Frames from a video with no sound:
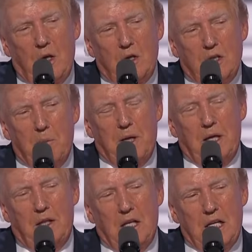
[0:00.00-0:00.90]

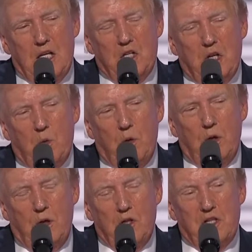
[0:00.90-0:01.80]
somebody that needs it
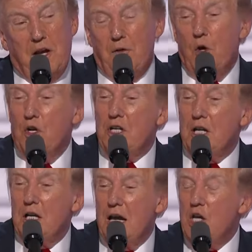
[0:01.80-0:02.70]
will, instead of going
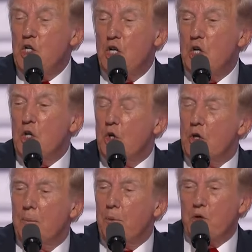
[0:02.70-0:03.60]
to Asia,
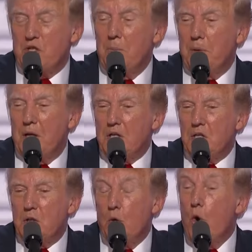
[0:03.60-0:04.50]
Europe, or someplace,